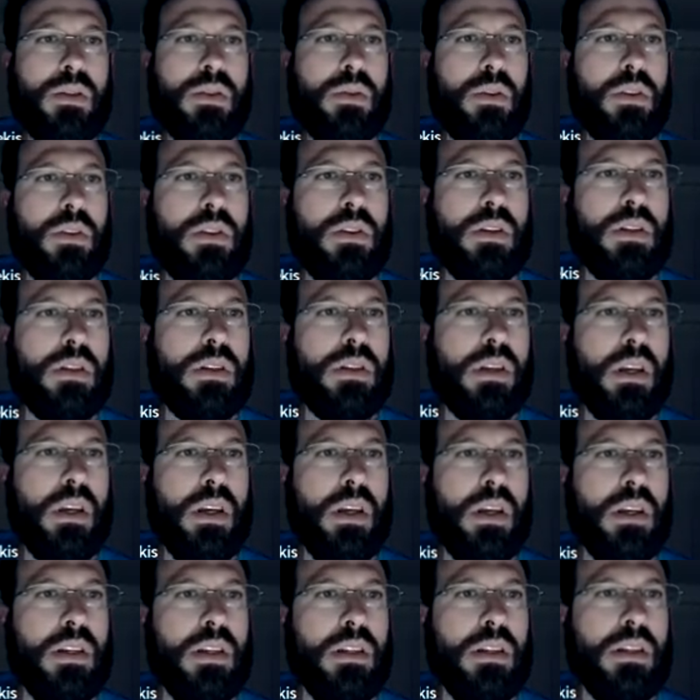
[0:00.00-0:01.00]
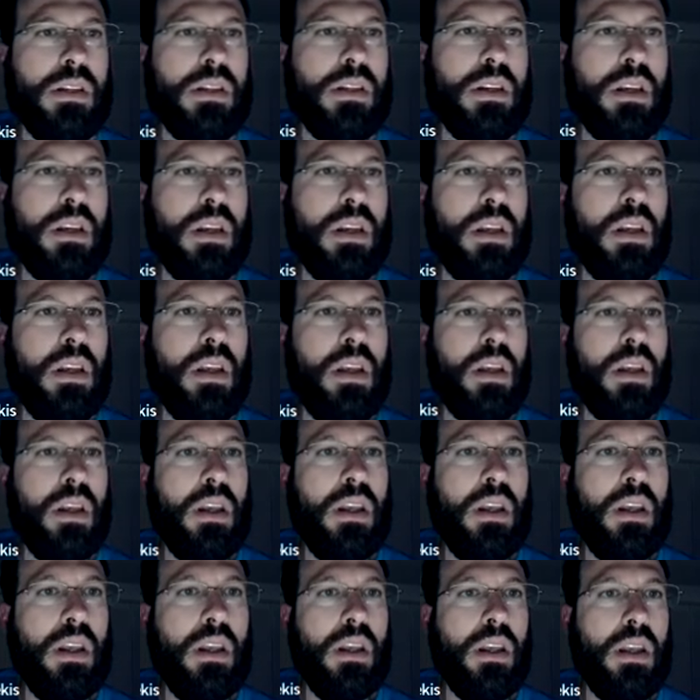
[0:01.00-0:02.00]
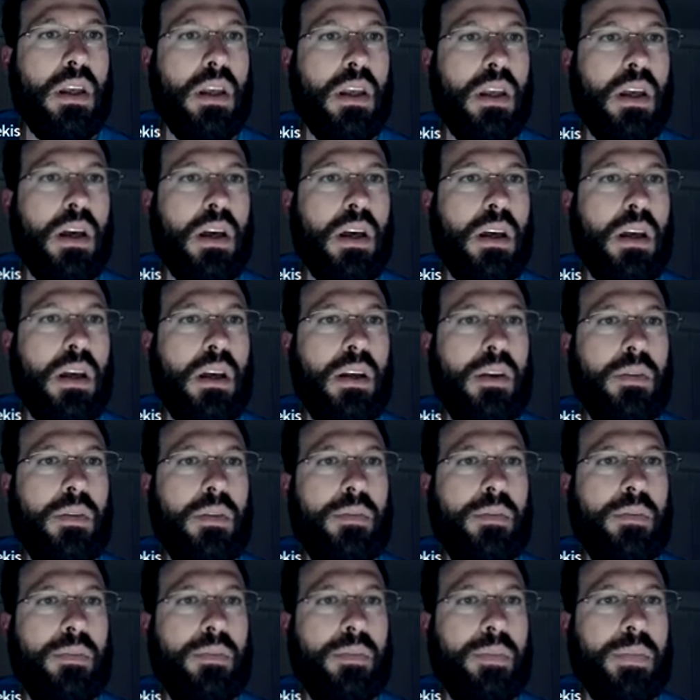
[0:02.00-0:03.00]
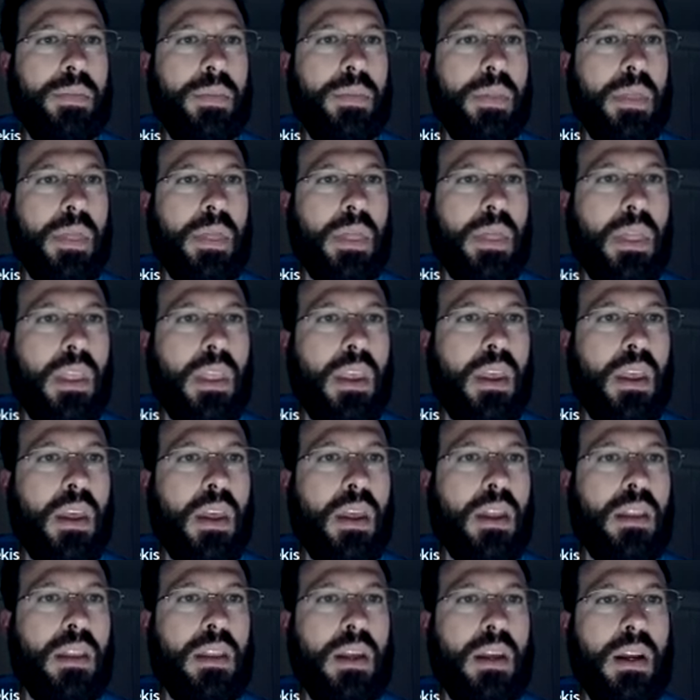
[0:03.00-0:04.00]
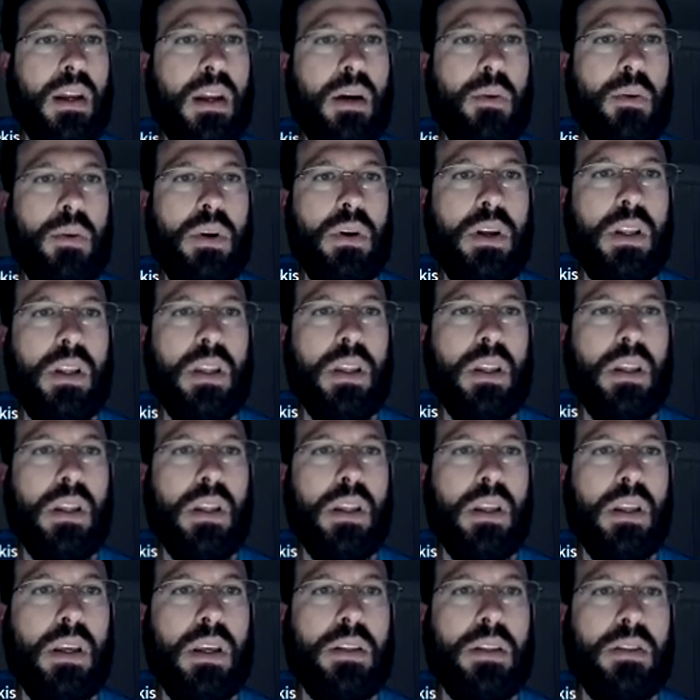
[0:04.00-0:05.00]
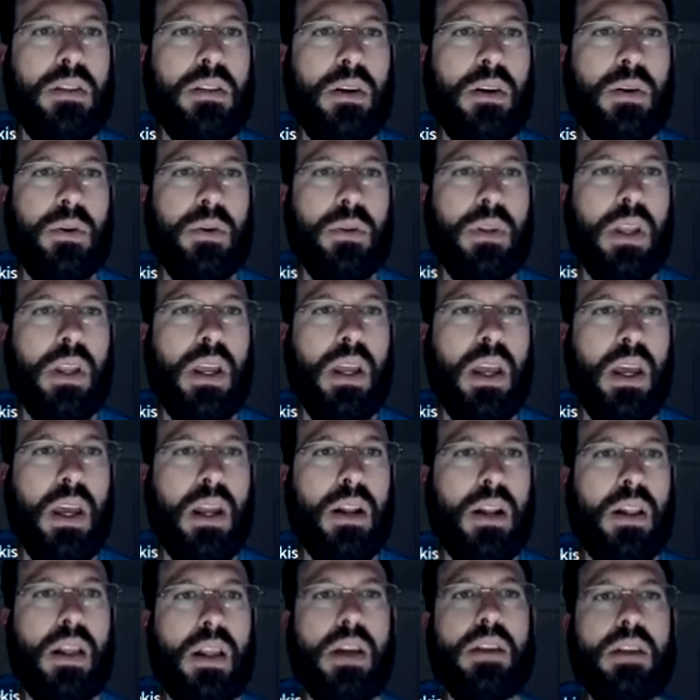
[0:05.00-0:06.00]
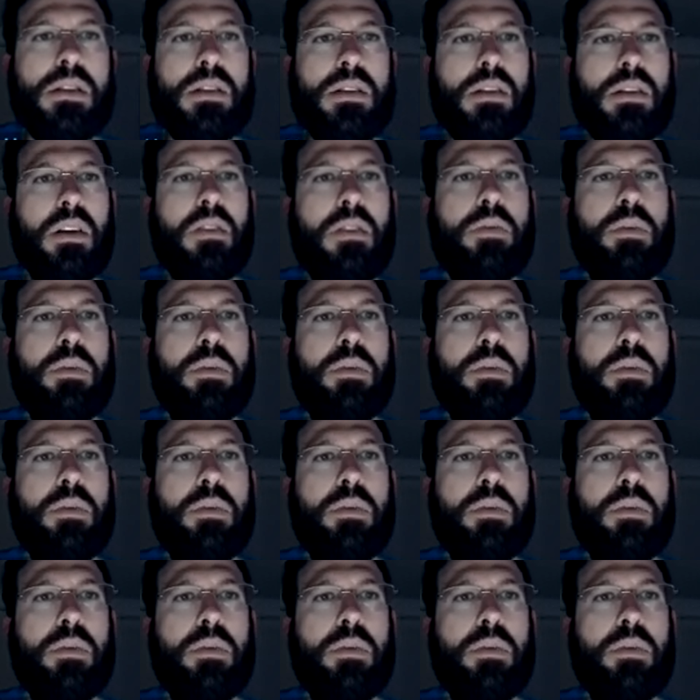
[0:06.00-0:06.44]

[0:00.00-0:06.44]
one just says that I want it to only analyze stuff